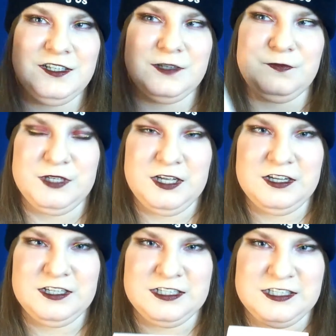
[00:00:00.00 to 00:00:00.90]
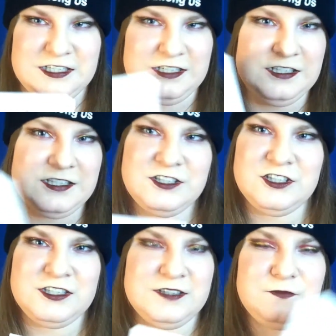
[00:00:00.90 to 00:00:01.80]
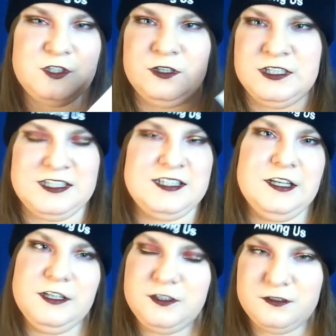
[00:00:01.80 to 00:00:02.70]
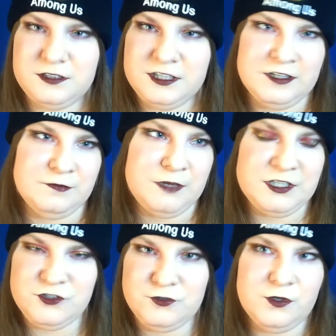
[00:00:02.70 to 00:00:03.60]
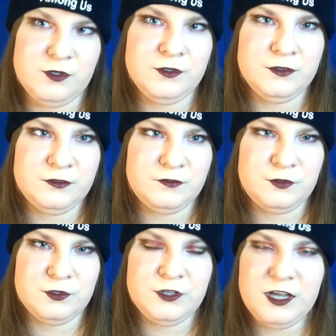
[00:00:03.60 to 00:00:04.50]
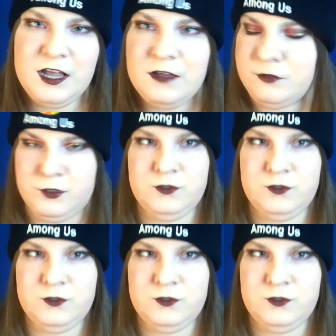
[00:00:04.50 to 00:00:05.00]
because it's just gonna sit in my drawer forever.